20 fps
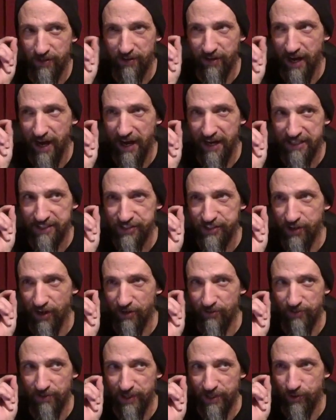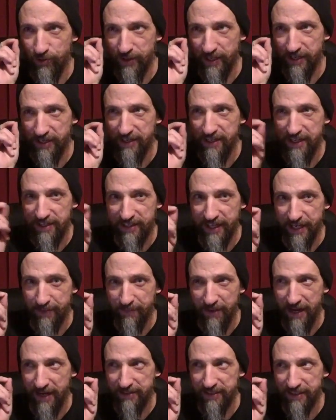Their eyes dart really quick, like
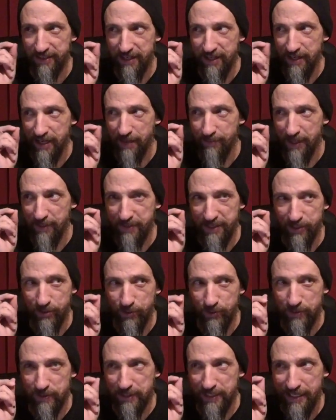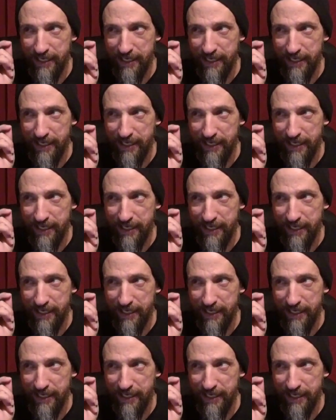mine. Like, am I being cool?